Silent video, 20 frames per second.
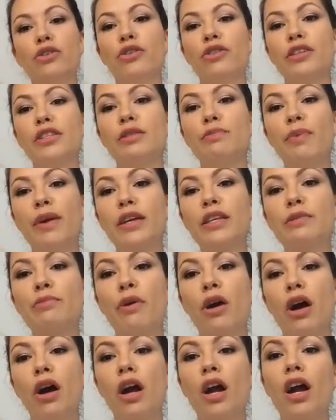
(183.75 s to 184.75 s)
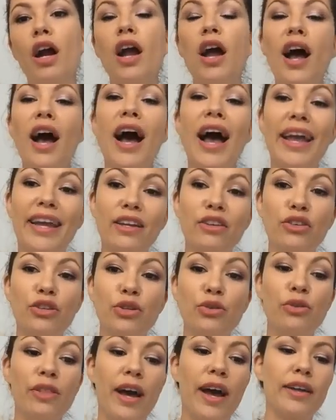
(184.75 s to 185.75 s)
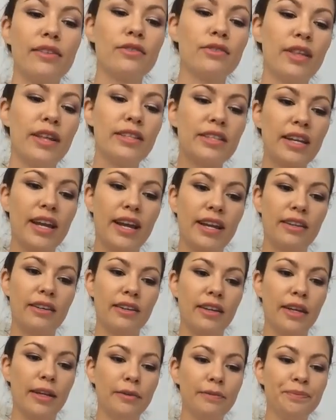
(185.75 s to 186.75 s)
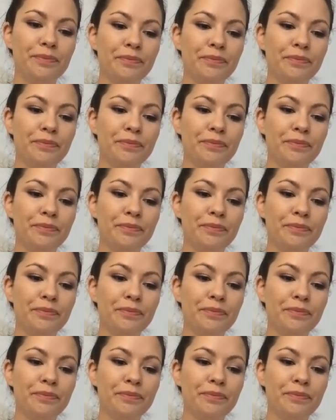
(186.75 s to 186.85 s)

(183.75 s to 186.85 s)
or the space bar, I can do that. So that's kind of neat.